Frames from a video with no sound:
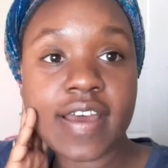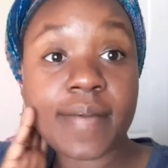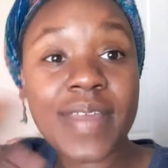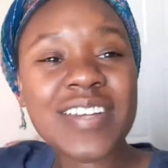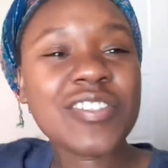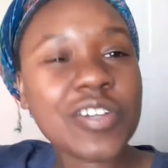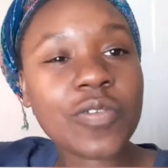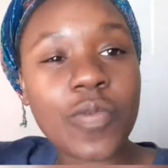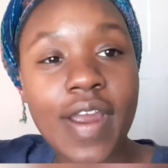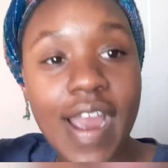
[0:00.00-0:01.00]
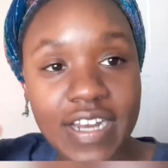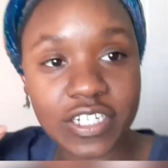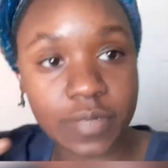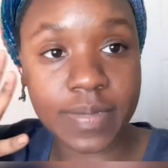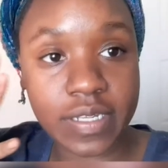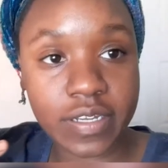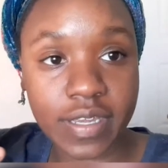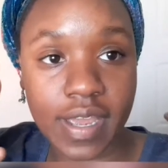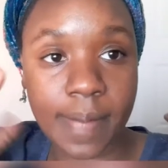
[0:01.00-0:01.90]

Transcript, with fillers: I'm not sure where I should be looking.